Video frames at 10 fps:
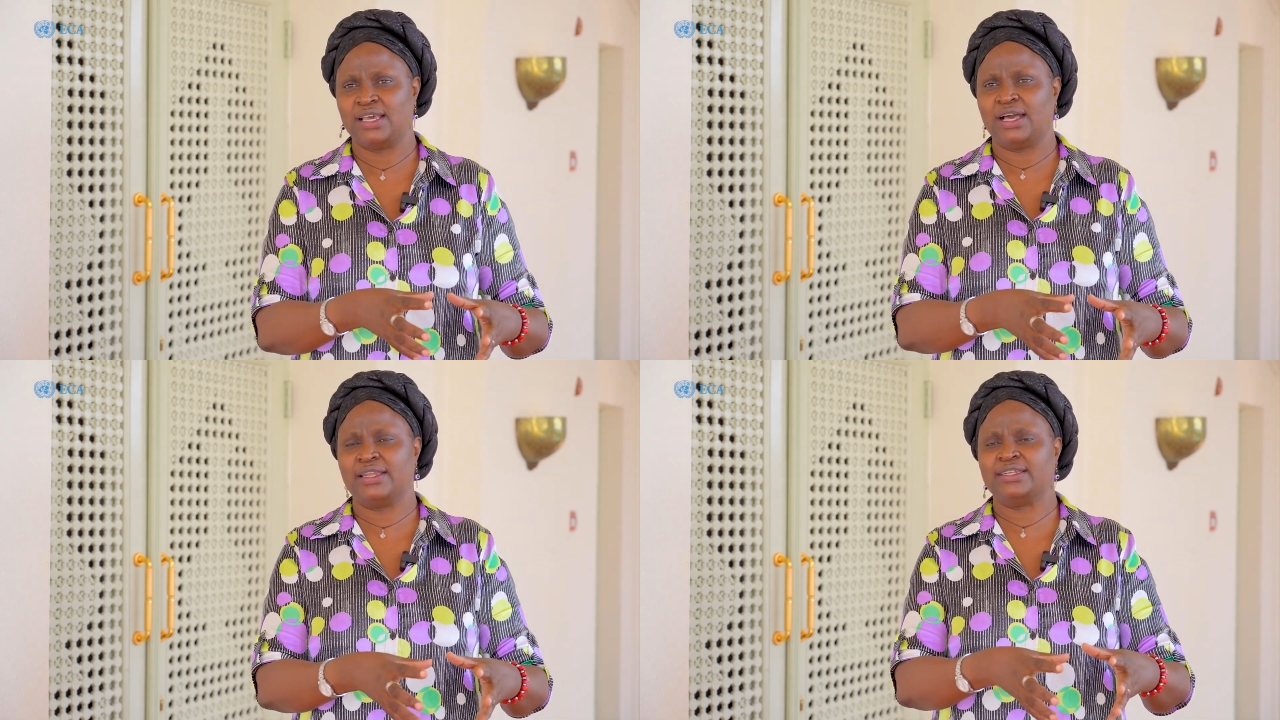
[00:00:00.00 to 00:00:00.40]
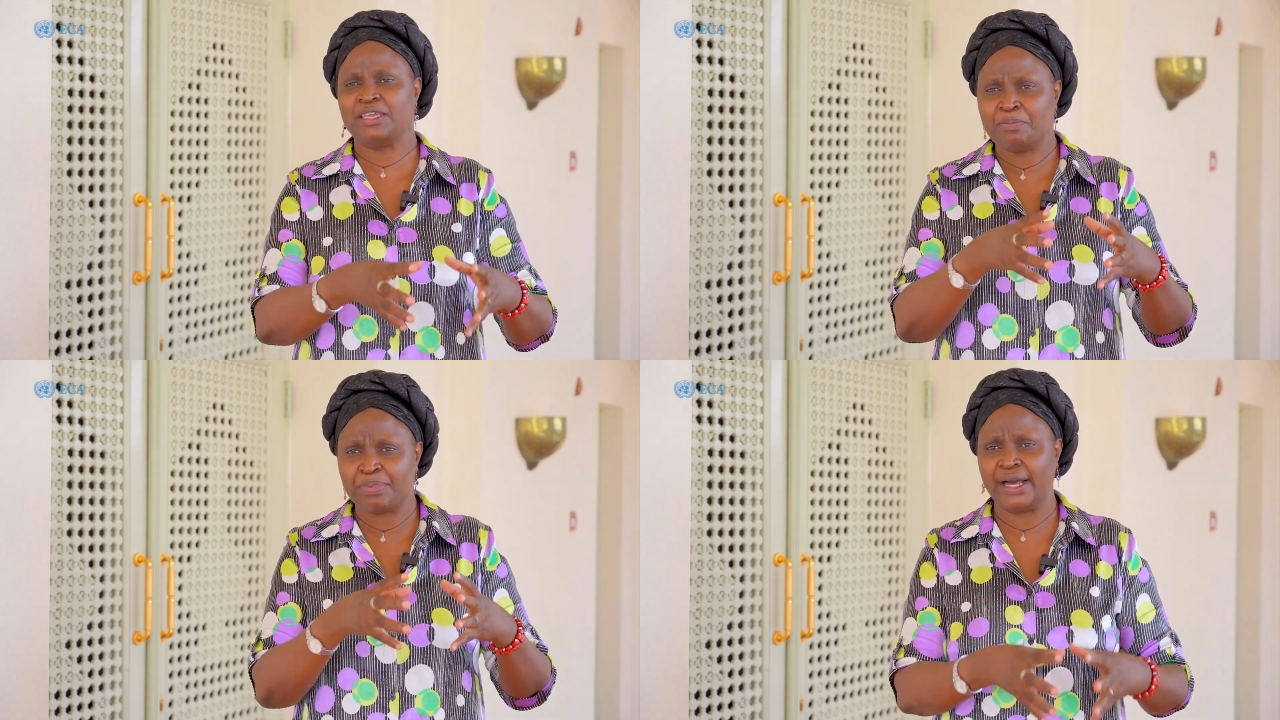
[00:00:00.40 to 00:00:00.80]
and
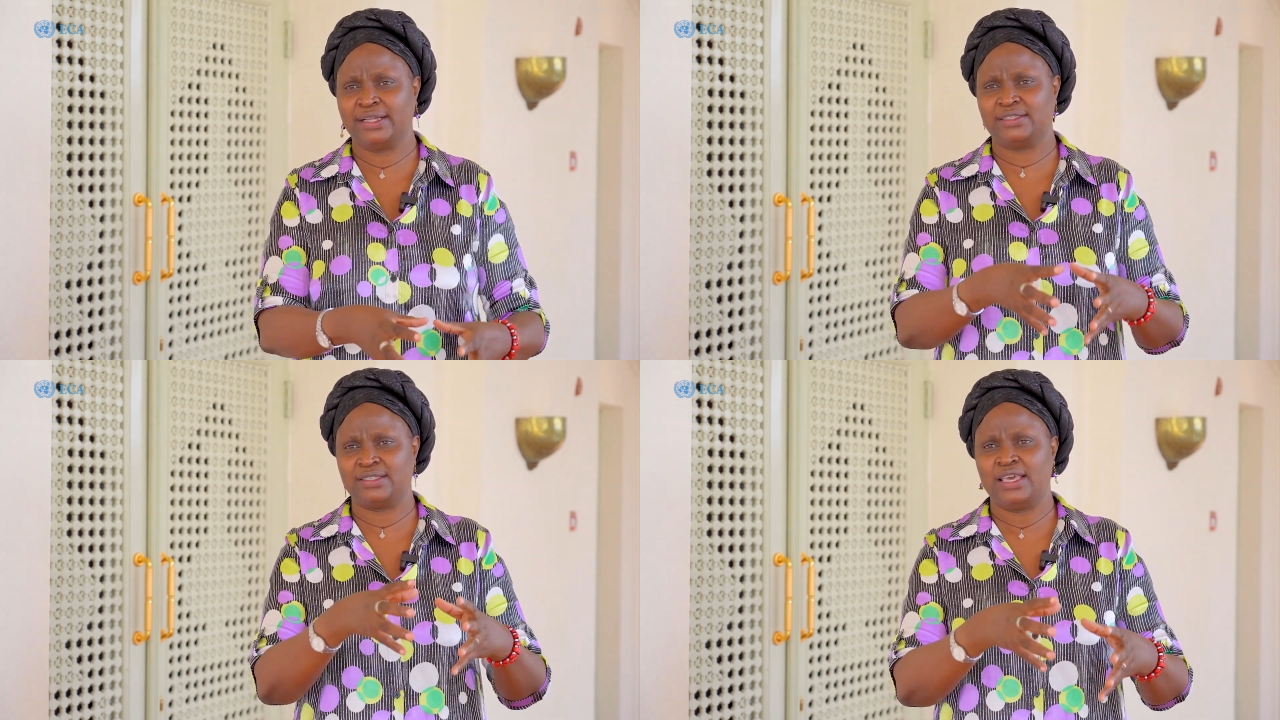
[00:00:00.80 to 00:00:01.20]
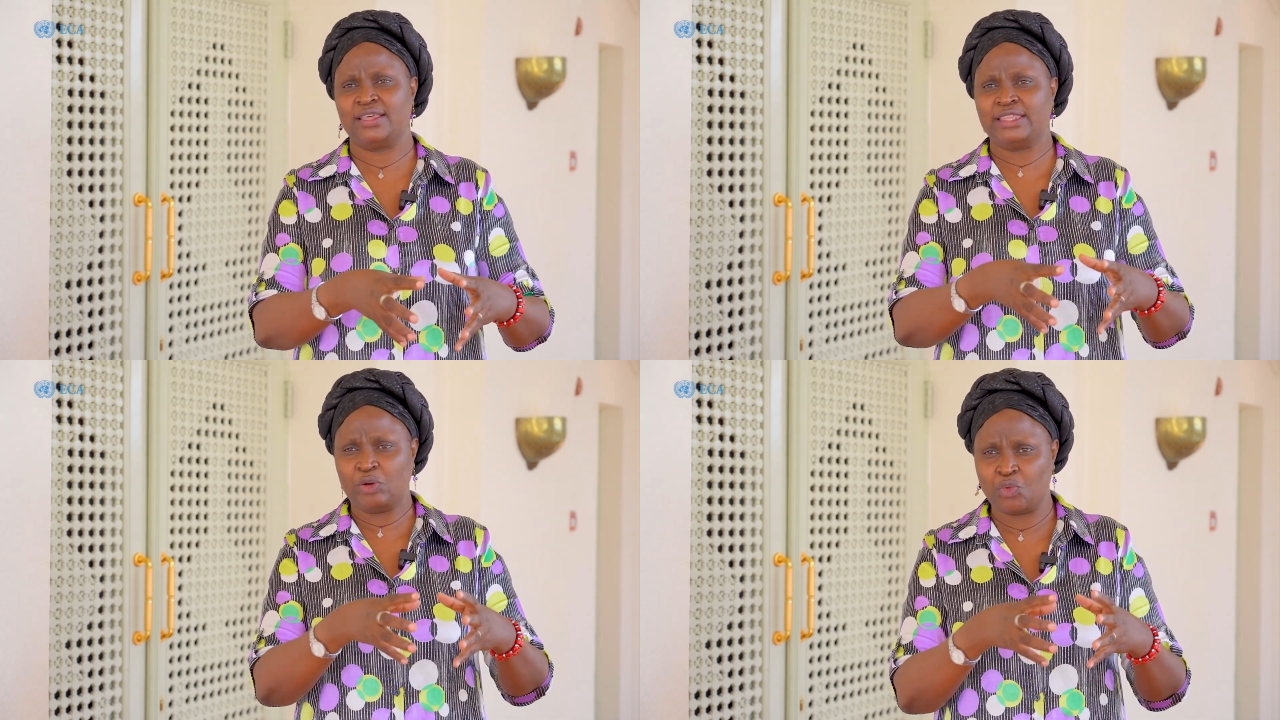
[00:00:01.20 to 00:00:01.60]
impact
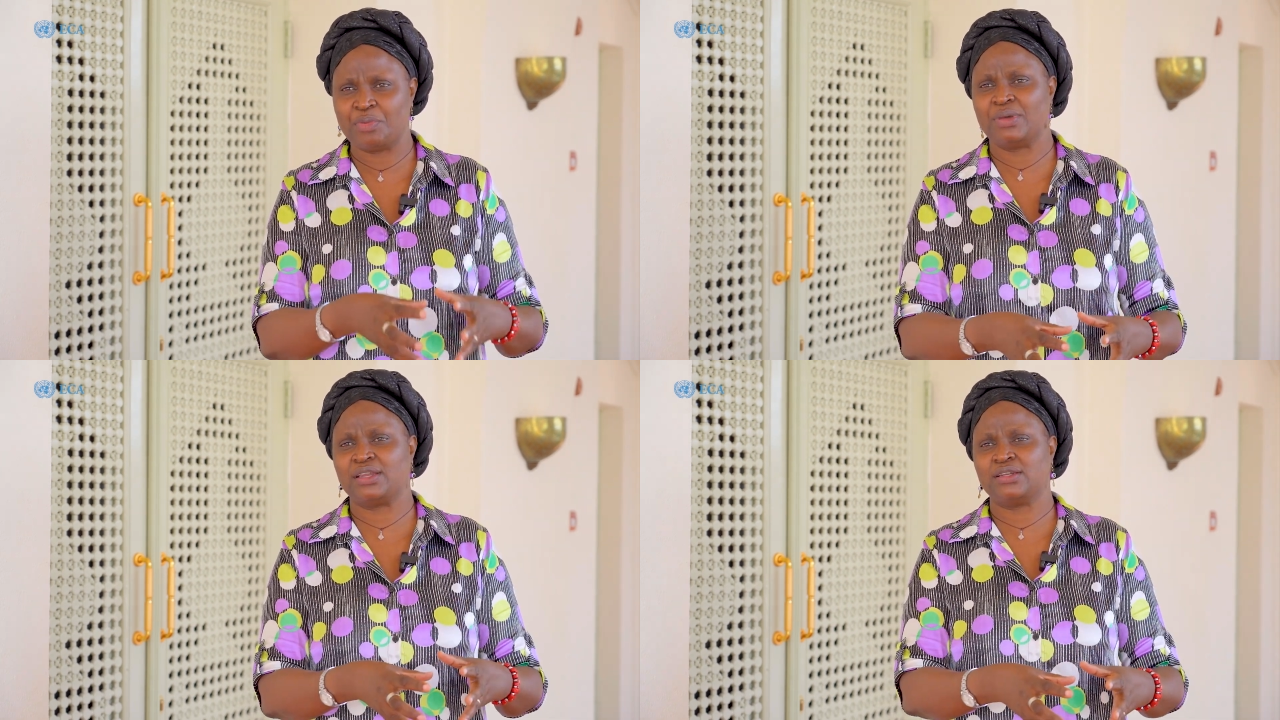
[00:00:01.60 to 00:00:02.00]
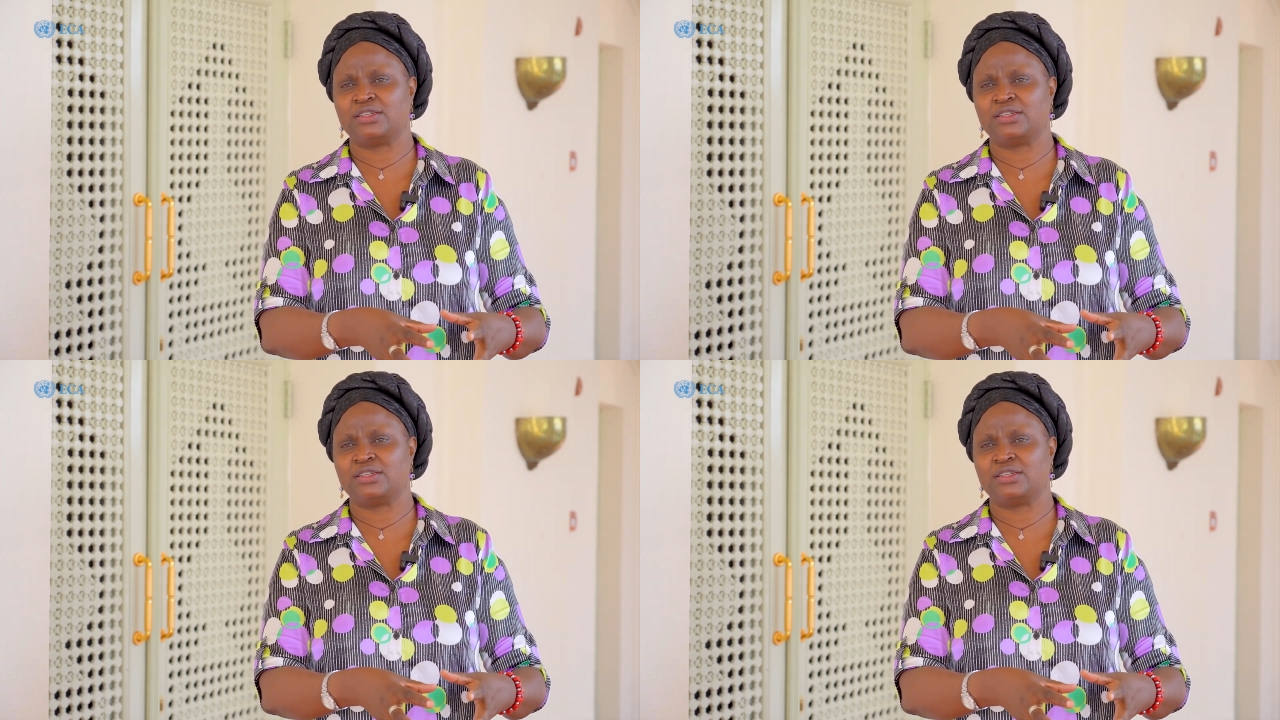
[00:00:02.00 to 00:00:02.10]
the women